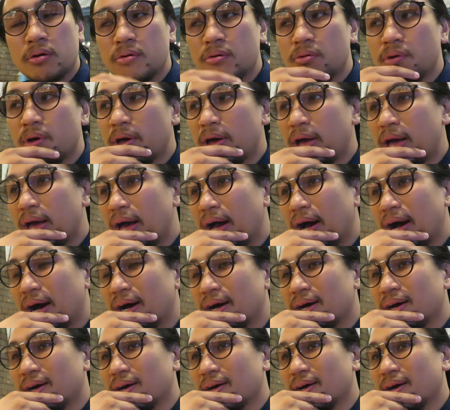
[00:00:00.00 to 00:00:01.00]

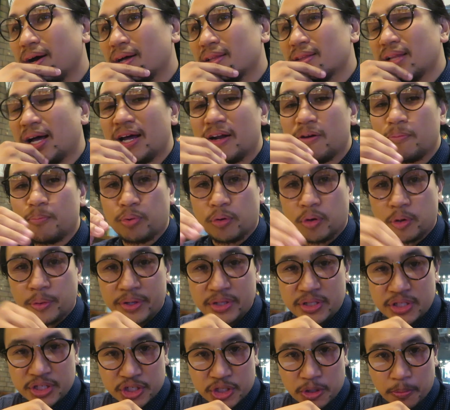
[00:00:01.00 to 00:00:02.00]
A lot of
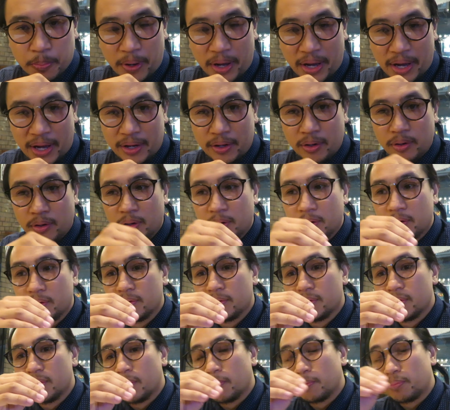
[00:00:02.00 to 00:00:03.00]
breweries in Japan or
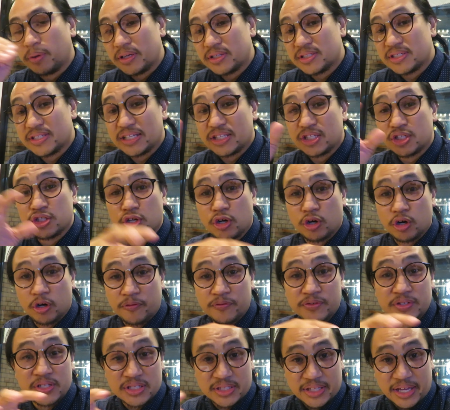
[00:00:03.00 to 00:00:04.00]
places that
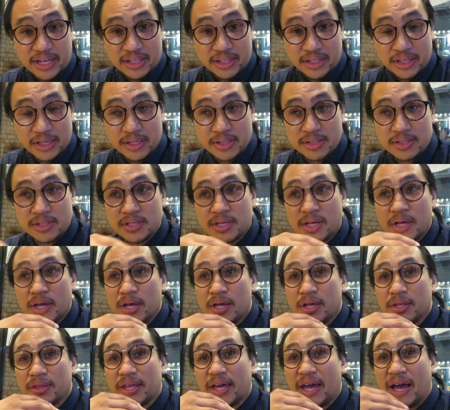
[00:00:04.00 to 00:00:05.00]
serve just like this,
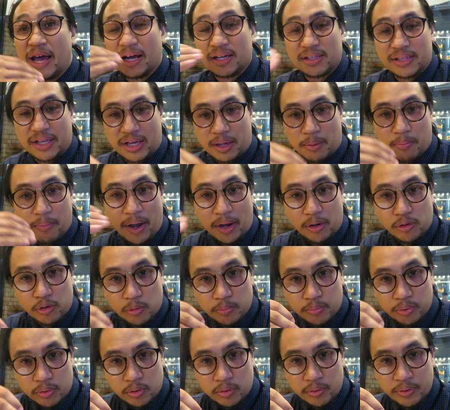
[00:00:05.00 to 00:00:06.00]
they act like a
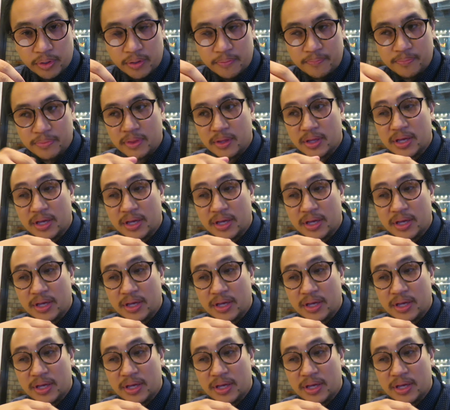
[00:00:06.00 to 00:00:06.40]
microbrewery.